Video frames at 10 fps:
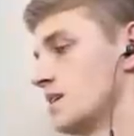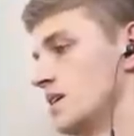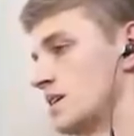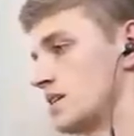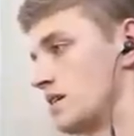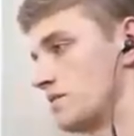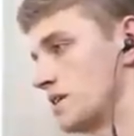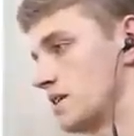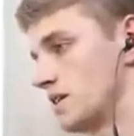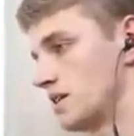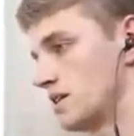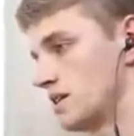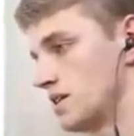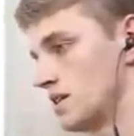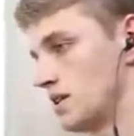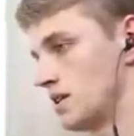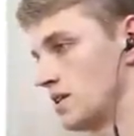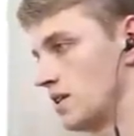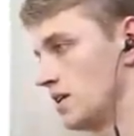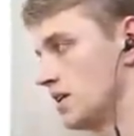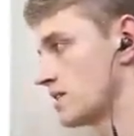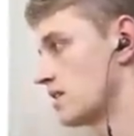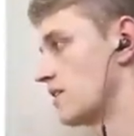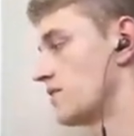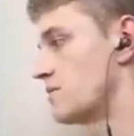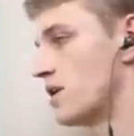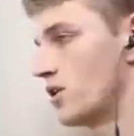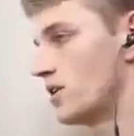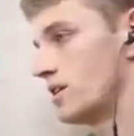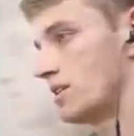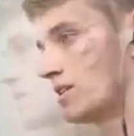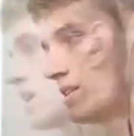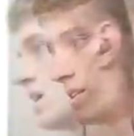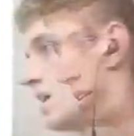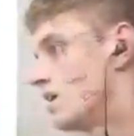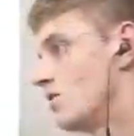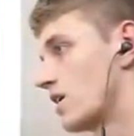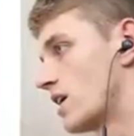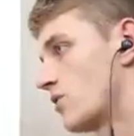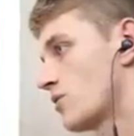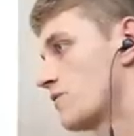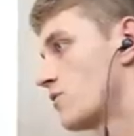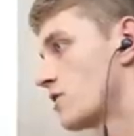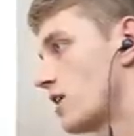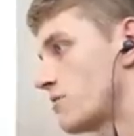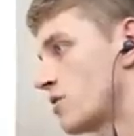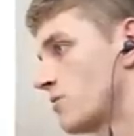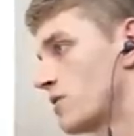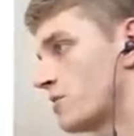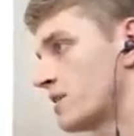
It's lovely. It is lovely, bro. Okay, category 4 climb coming up